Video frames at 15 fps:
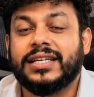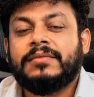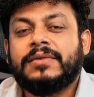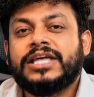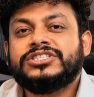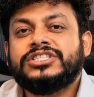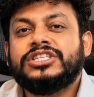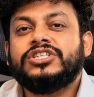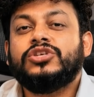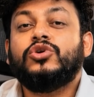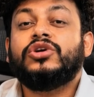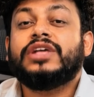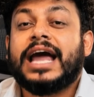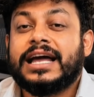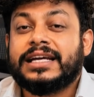Imagine you
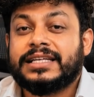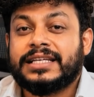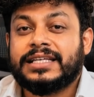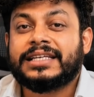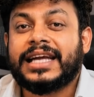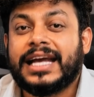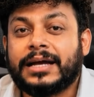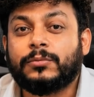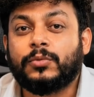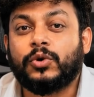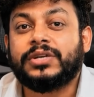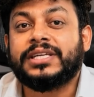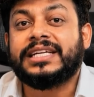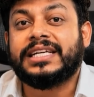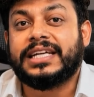land at an
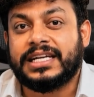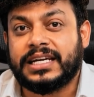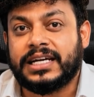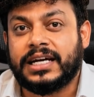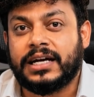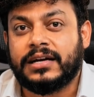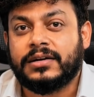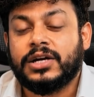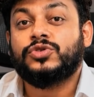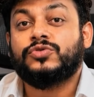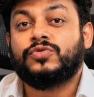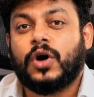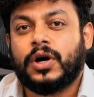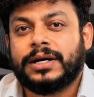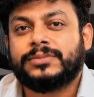airport in India. You
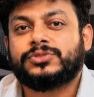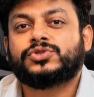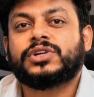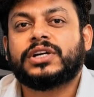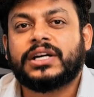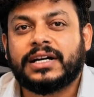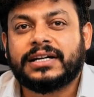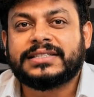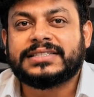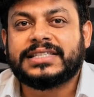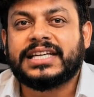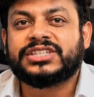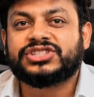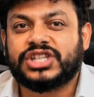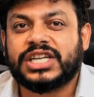walk up to the currency
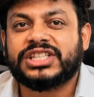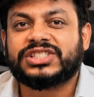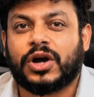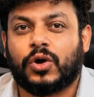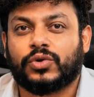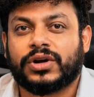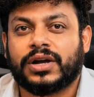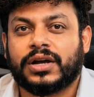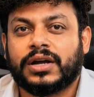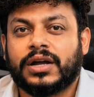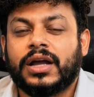exchange counter.